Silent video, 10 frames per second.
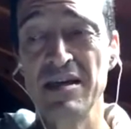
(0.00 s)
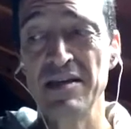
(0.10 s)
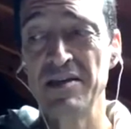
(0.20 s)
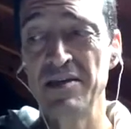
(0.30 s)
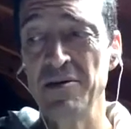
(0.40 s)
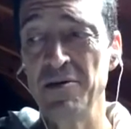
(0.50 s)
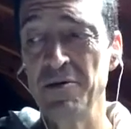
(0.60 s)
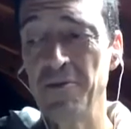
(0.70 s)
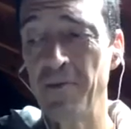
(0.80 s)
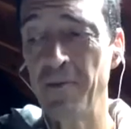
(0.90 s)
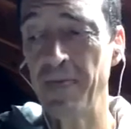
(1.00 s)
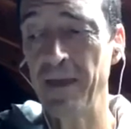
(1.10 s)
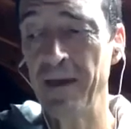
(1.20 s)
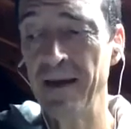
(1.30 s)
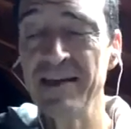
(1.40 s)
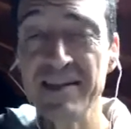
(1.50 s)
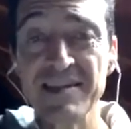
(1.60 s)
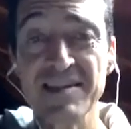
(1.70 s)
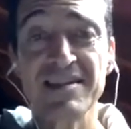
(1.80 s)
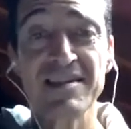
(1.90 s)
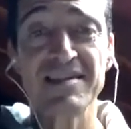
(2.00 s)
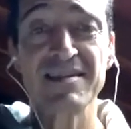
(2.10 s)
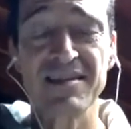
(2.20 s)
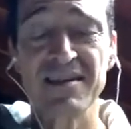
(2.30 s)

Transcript: So, and this is